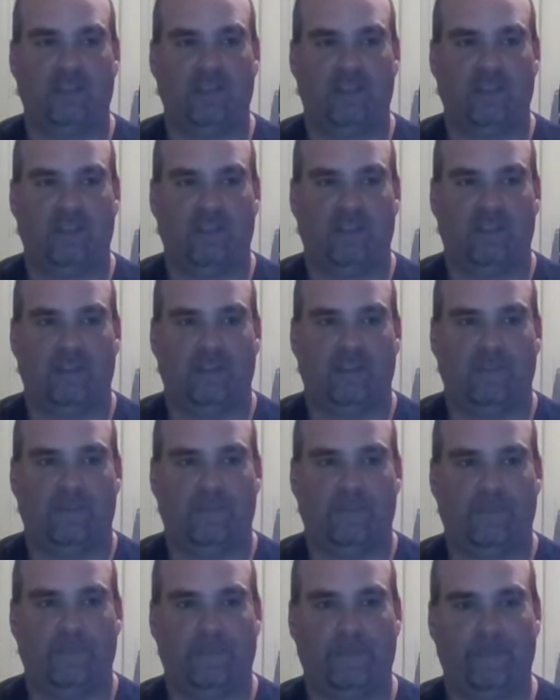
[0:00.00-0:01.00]

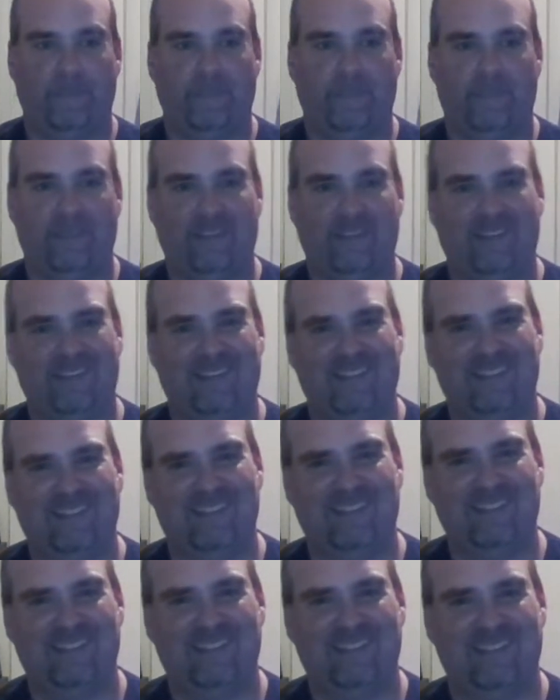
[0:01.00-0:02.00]

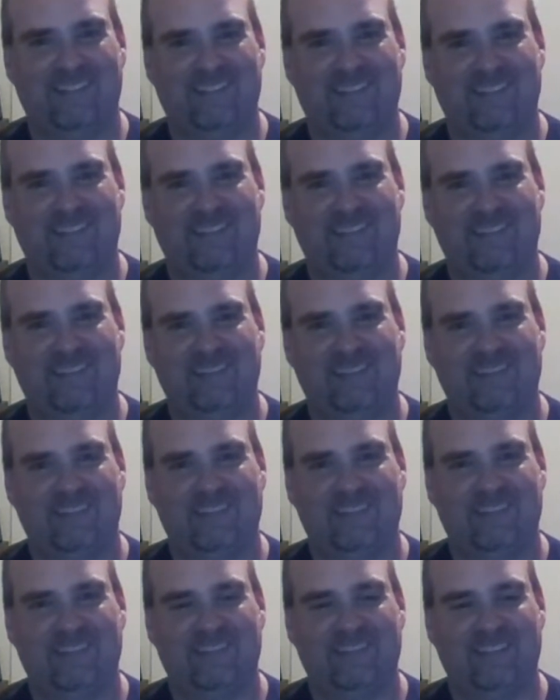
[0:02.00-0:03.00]

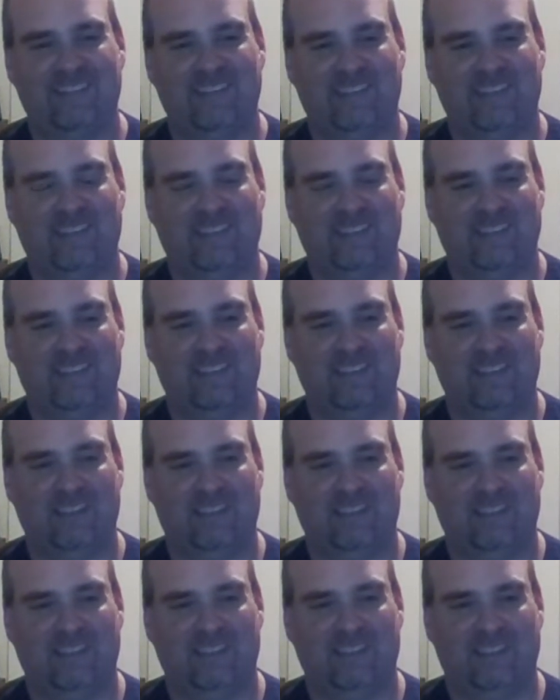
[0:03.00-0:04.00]

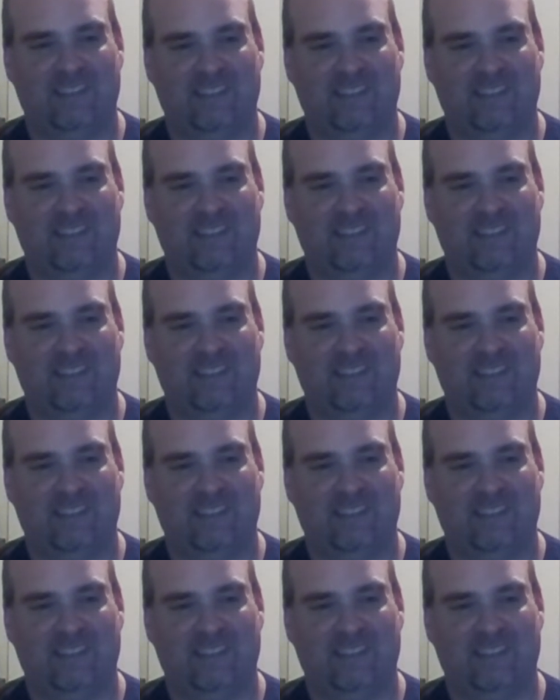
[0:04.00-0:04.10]
Nobody speaks.